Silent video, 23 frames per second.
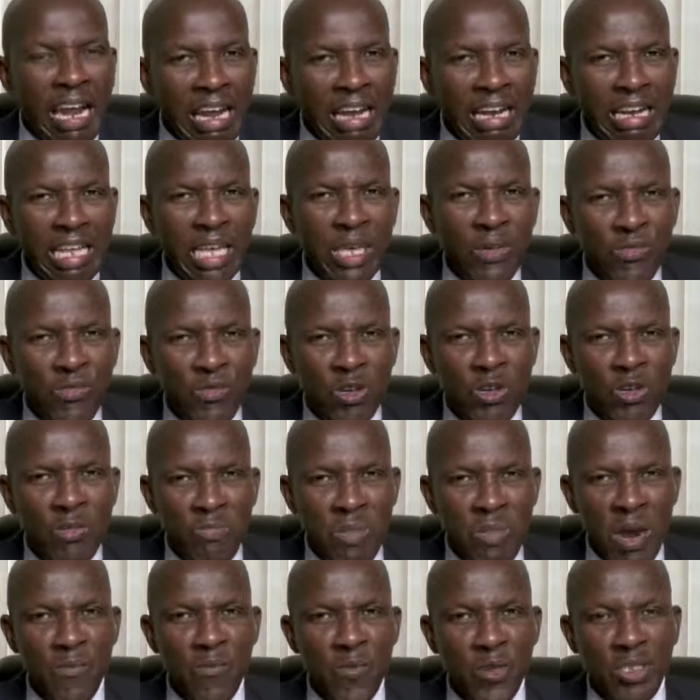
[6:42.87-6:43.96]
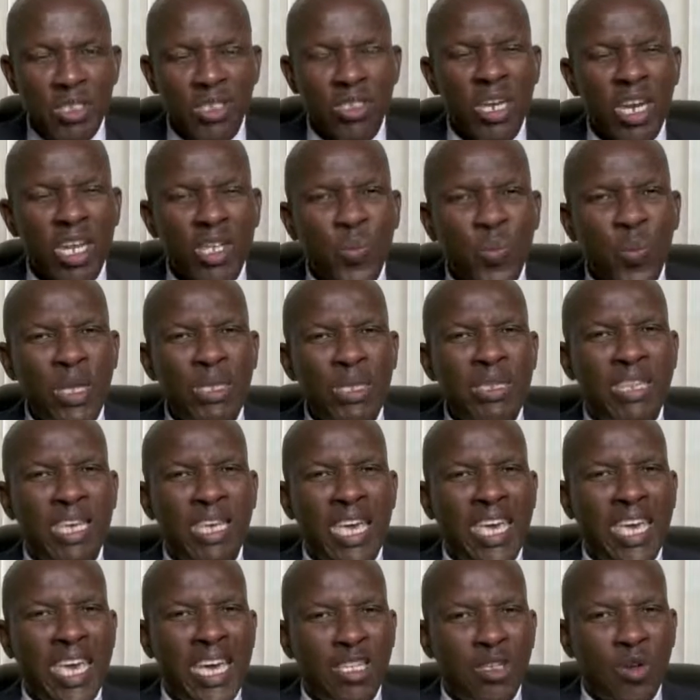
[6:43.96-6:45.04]
Leave good memories so that when
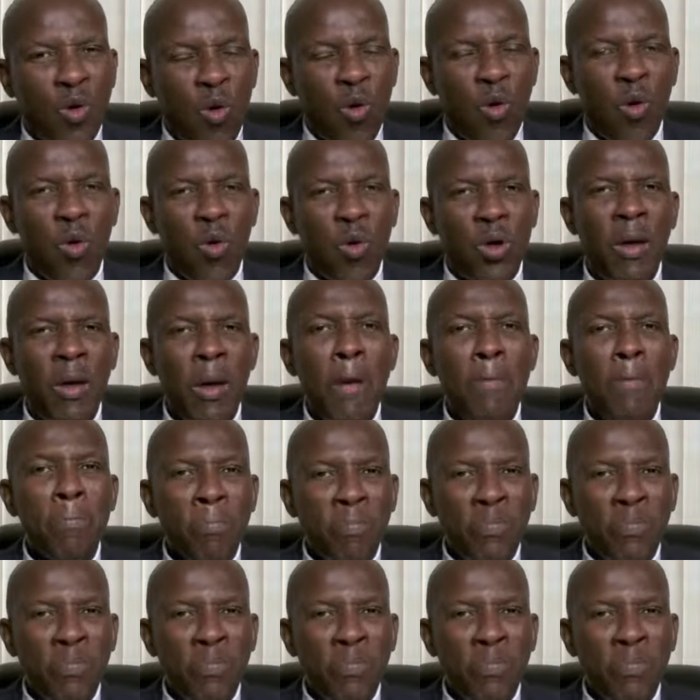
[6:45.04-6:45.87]
they get old,